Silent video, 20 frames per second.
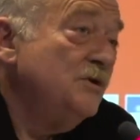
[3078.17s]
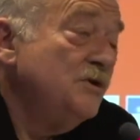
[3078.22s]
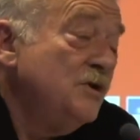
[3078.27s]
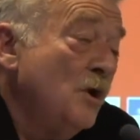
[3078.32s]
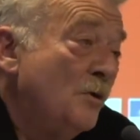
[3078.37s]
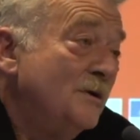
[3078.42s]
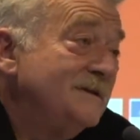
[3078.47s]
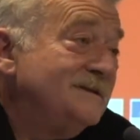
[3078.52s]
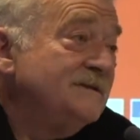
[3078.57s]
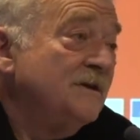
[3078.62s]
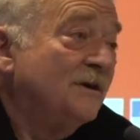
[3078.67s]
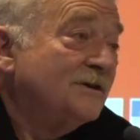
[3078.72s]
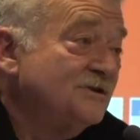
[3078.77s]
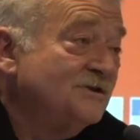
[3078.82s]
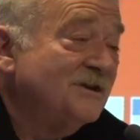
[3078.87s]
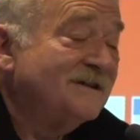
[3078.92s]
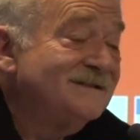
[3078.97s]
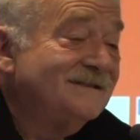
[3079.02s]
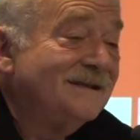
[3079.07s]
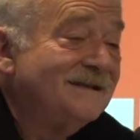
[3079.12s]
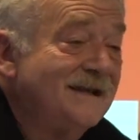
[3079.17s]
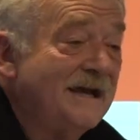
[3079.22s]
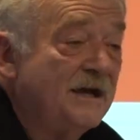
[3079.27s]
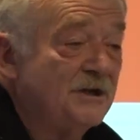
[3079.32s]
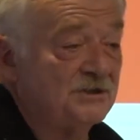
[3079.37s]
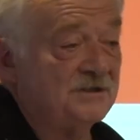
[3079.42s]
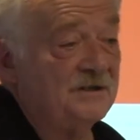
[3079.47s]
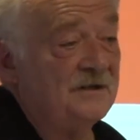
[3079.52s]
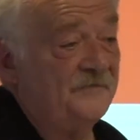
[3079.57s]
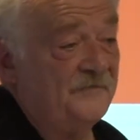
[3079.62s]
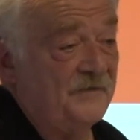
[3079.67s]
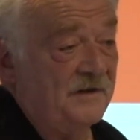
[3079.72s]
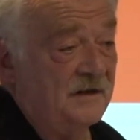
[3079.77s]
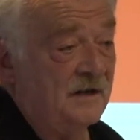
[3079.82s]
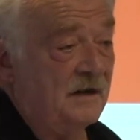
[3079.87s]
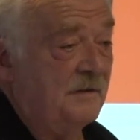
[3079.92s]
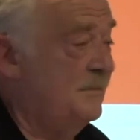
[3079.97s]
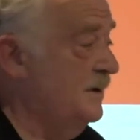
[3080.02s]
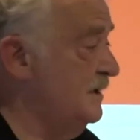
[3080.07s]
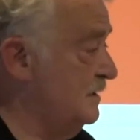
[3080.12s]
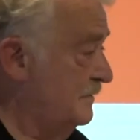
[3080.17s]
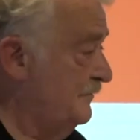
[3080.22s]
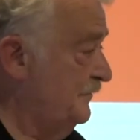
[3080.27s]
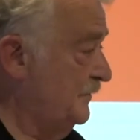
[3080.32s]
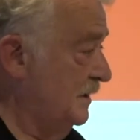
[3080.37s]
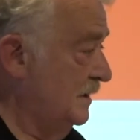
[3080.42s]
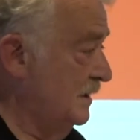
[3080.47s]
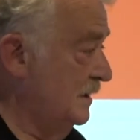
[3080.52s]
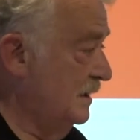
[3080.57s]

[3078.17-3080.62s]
you know, it's not just a national phenomenon,